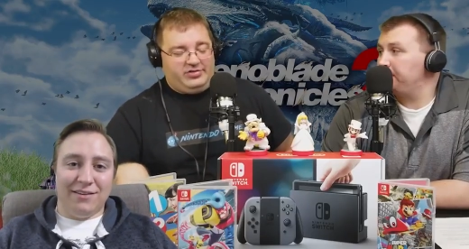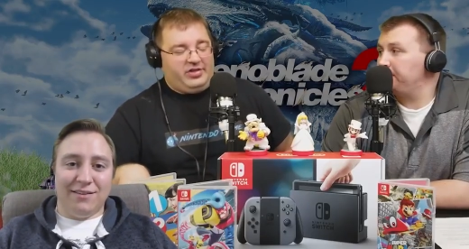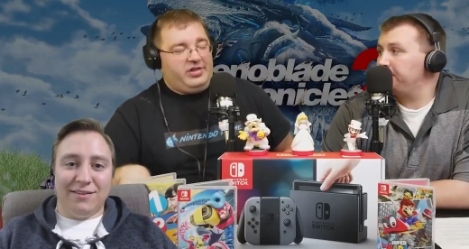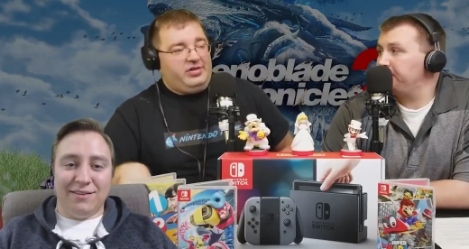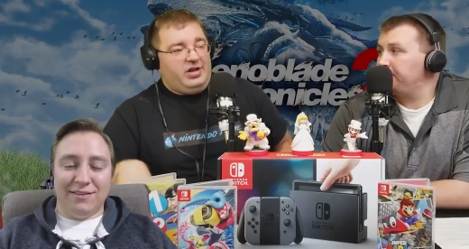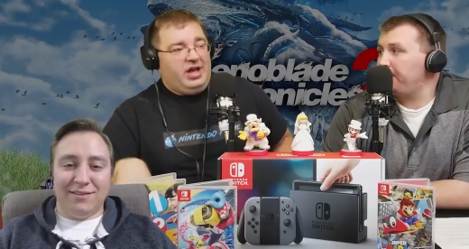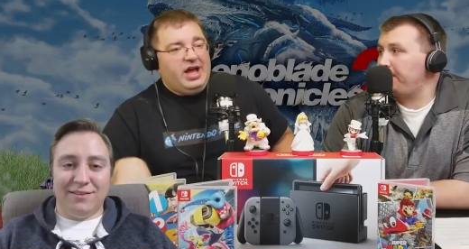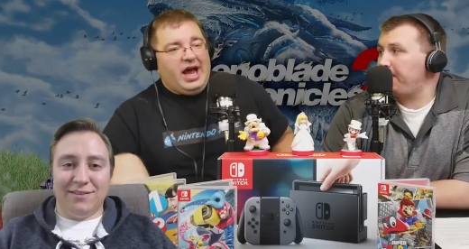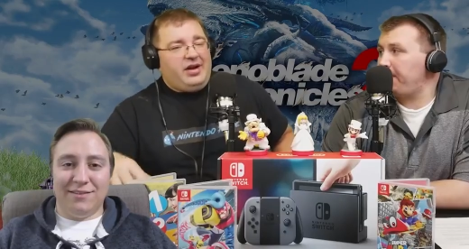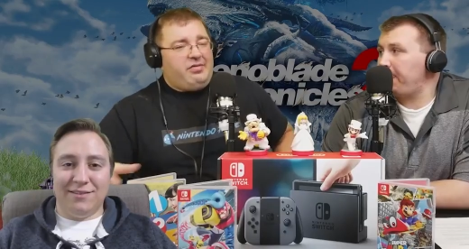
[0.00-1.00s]
Speaker 1: I
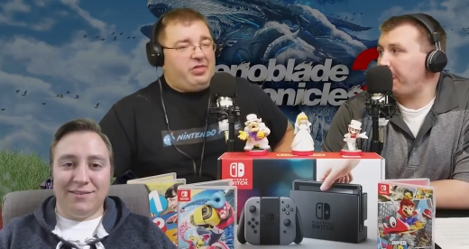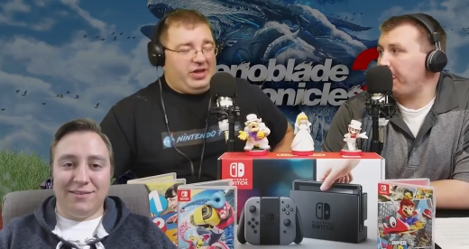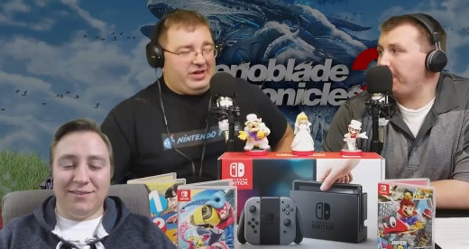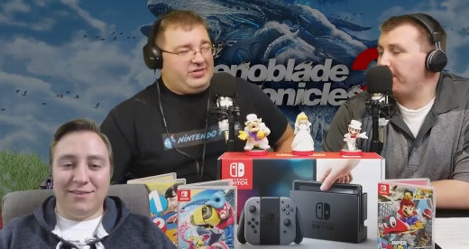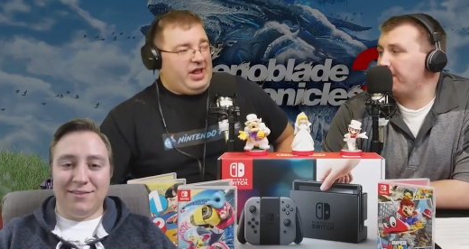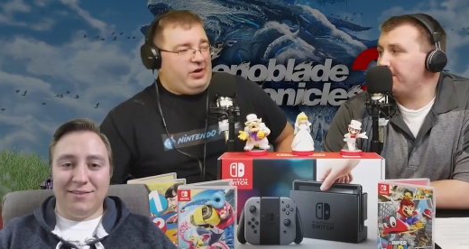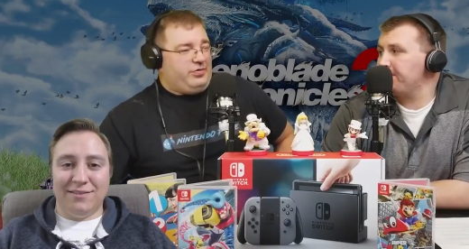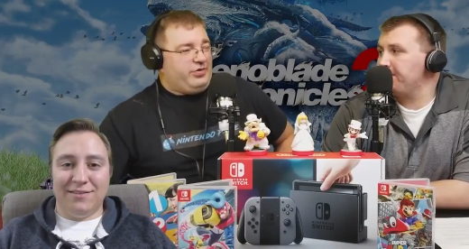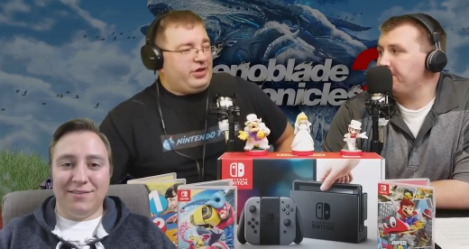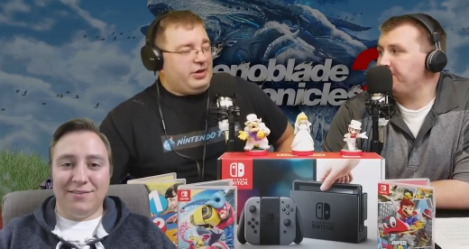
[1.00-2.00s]
don't even think it's that
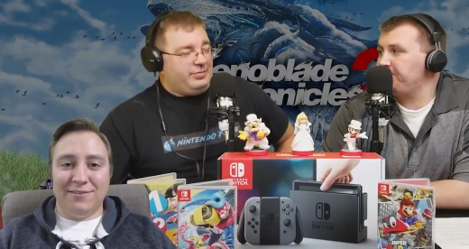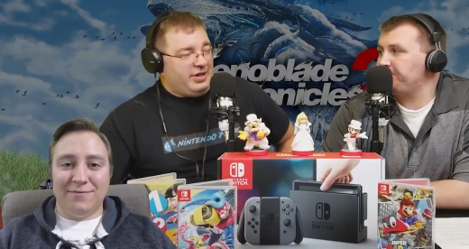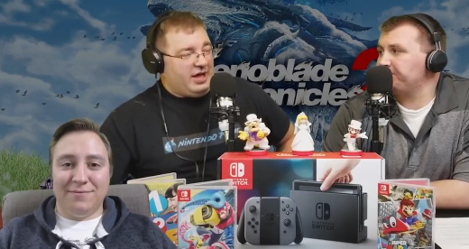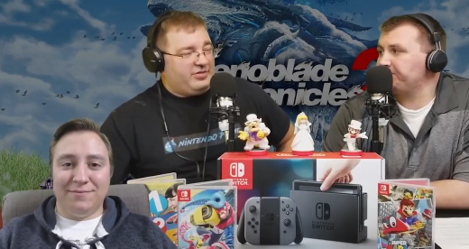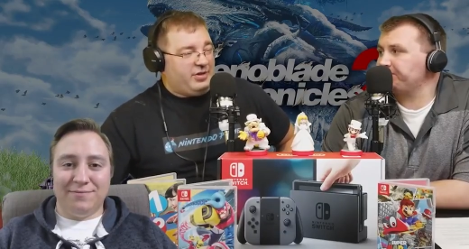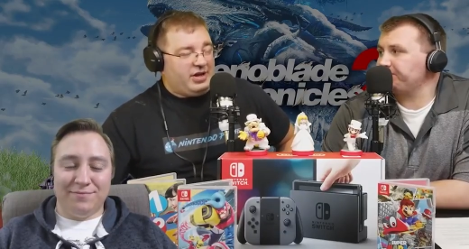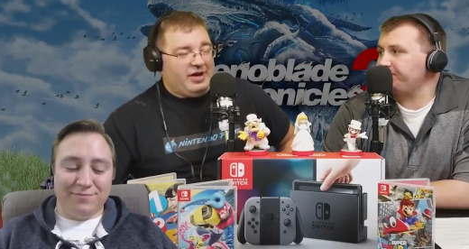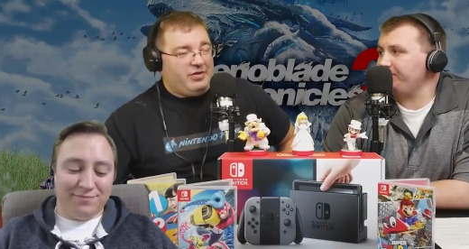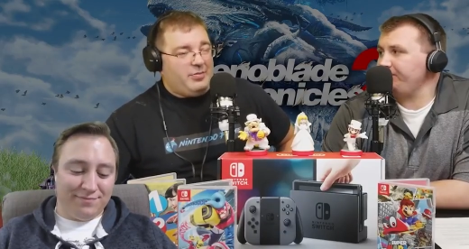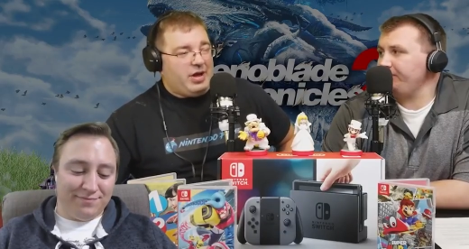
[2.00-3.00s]
overly complex. Like,
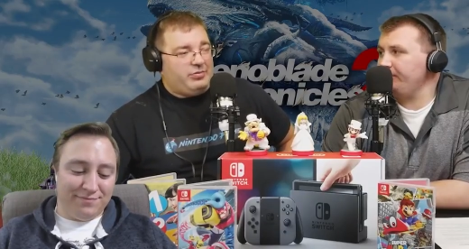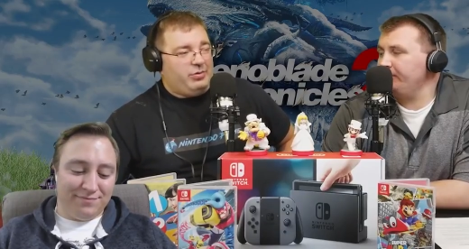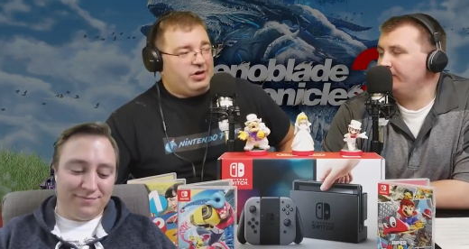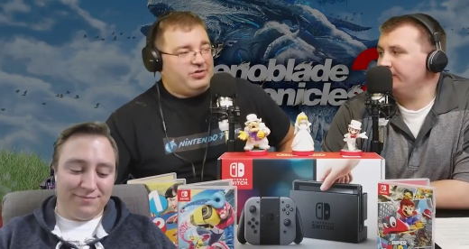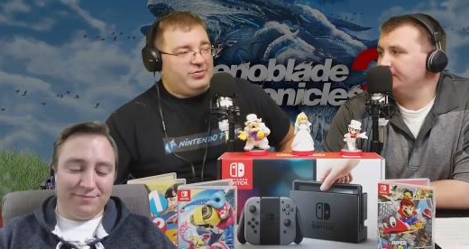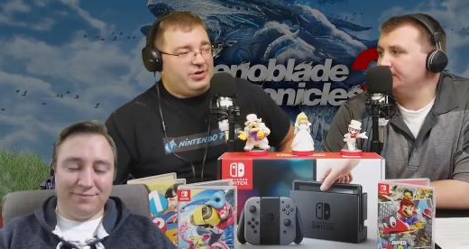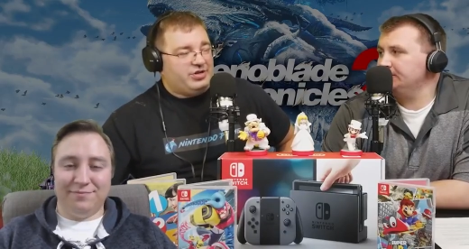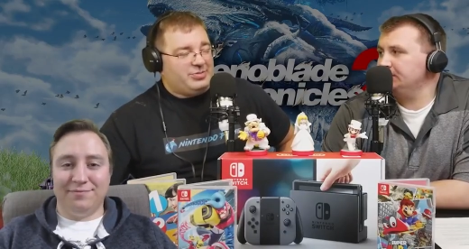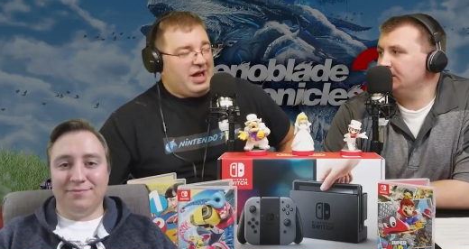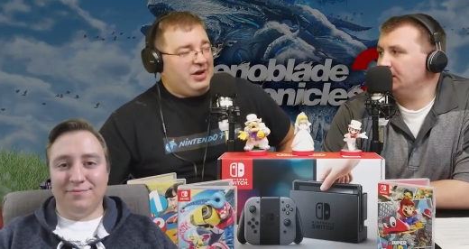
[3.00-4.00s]
I've gone back and rewatched the
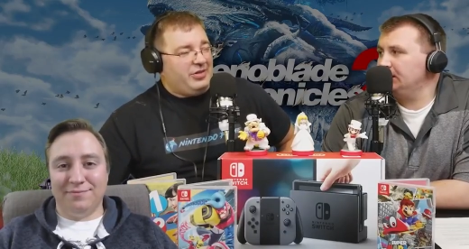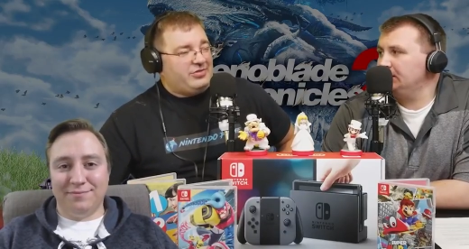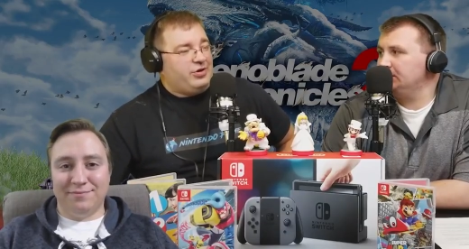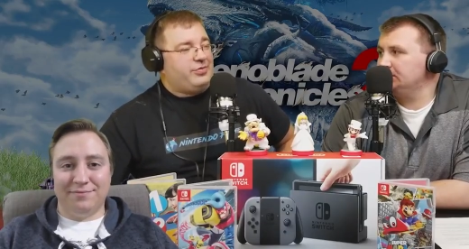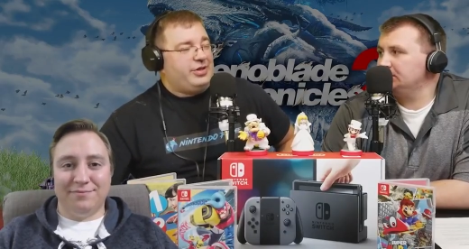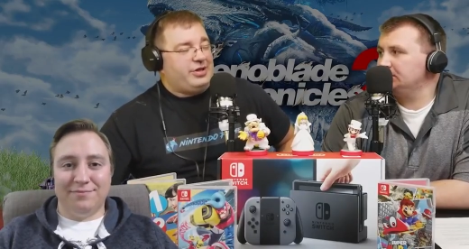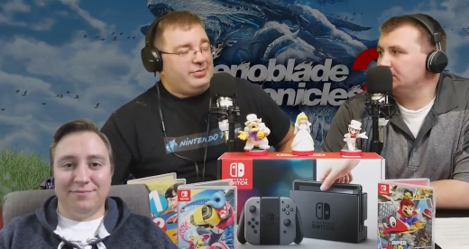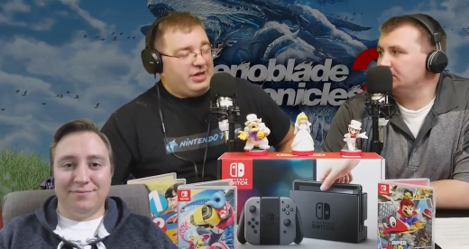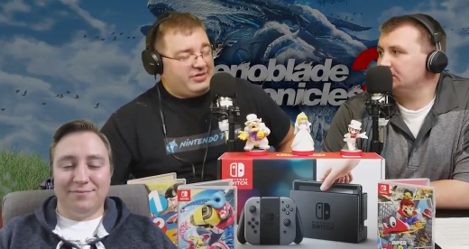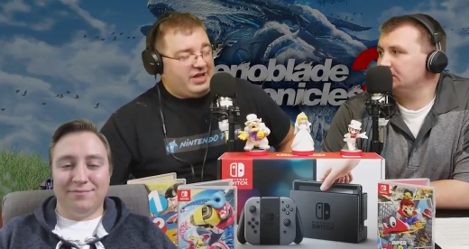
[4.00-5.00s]
footage. I'm like, I don't think it's overly
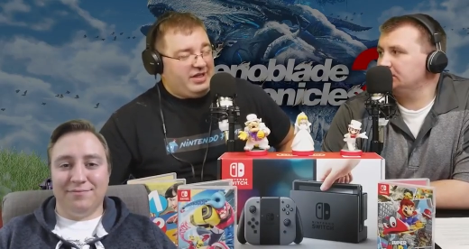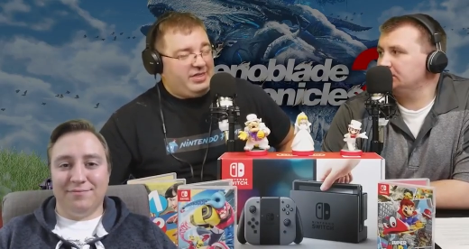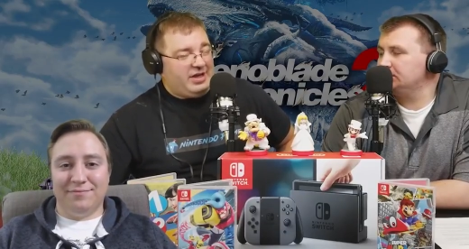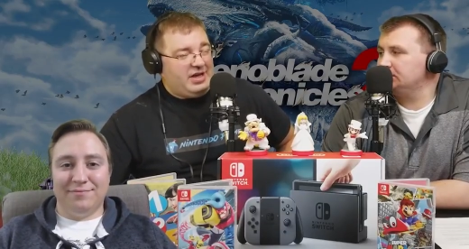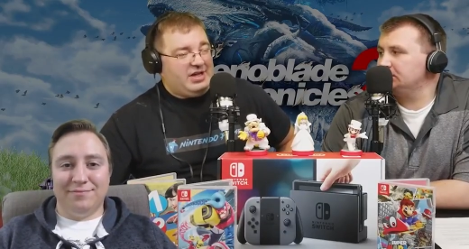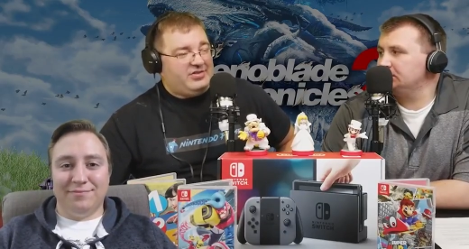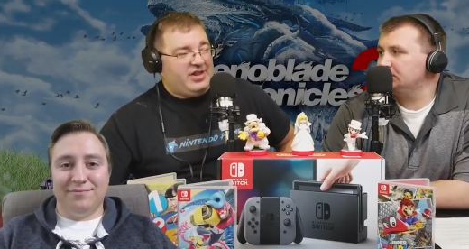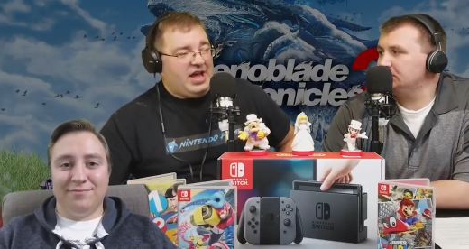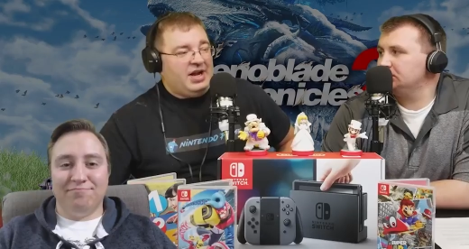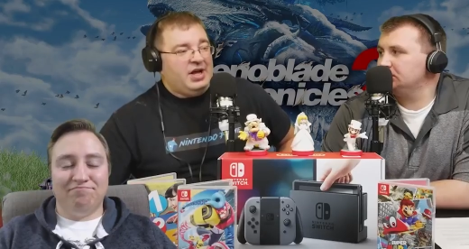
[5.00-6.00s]
complex. I think it's
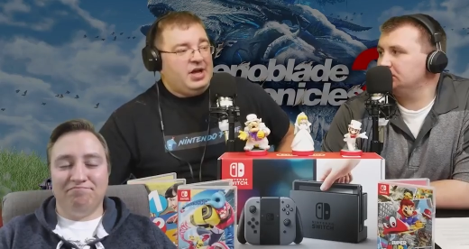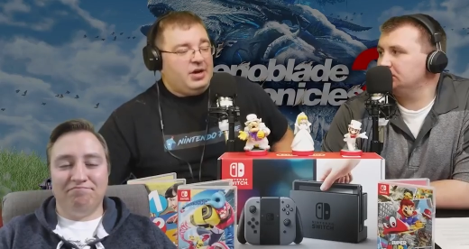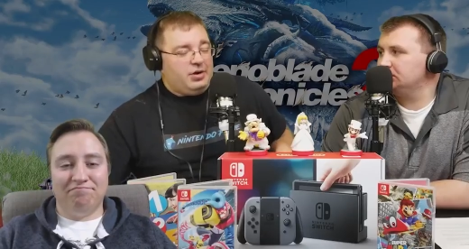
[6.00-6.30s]
that